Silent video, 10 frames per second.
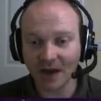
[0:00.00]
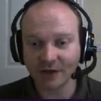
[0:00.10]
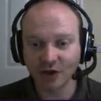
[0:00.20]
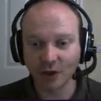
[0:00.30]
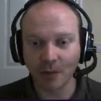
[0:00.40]
have
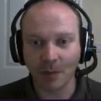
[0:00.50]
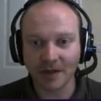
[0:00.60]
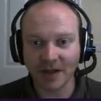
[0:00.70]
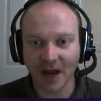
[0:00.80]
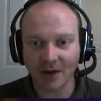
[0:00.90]
to jump up
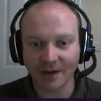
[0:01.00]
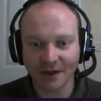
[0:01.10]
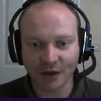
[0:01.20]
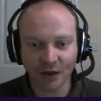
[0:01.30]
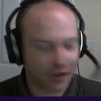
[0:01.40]
and down on
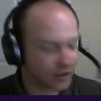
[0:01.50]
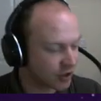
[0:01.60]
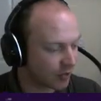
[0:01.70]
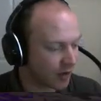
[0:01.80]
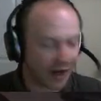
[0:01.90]
this crushing
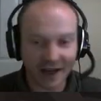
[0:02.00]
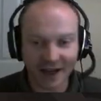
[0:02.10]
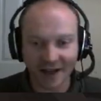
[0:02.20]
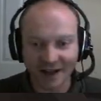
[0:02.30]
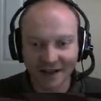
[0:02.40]
tub right
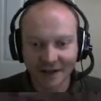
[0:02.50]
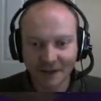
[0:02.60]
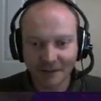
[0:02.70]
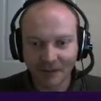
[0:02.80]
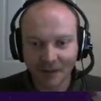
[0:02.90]
here.
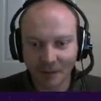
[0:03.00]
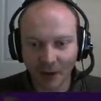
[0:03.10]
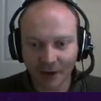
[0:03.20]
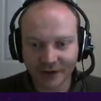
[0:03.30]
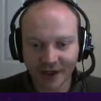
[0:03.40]

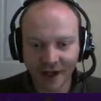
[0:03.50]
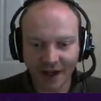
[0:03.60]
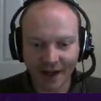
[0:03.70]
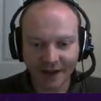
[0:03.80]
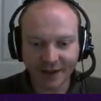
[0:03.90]
But,
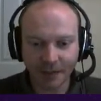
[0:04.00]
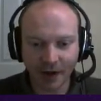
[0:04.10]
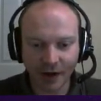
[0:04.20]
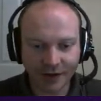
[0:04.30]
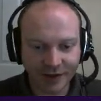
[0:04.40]
I
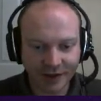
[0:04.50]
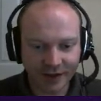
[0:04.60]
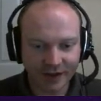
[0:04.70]
suppose...